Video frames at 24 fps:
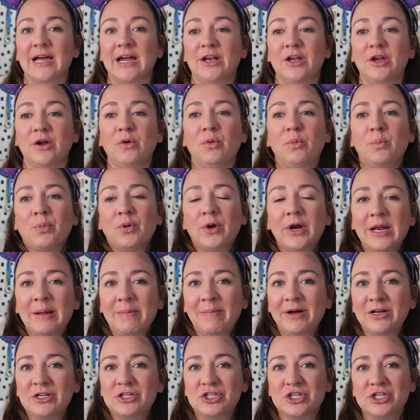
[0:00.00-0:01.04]
and you pretty
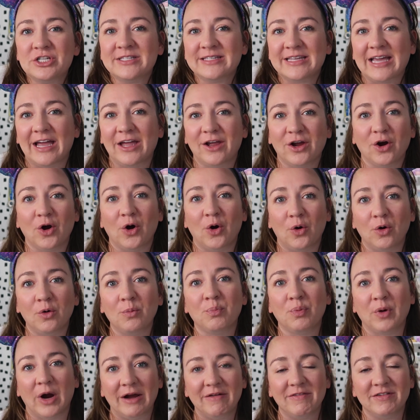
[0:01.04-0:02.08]
much just get your own
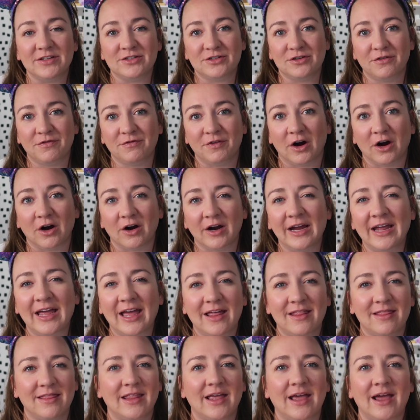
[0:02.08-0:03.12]
private safari
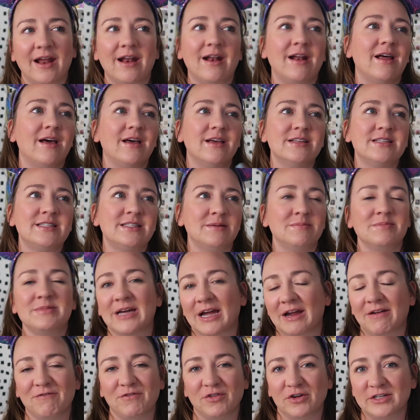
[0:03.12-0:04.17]
and then some
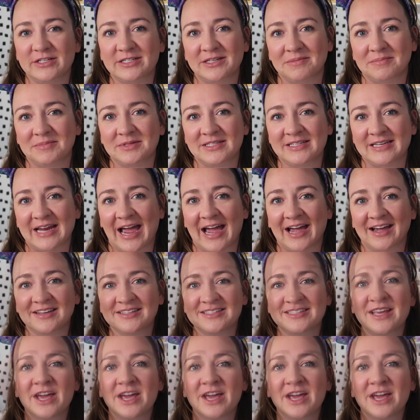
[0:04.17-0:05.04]
time for some snacks.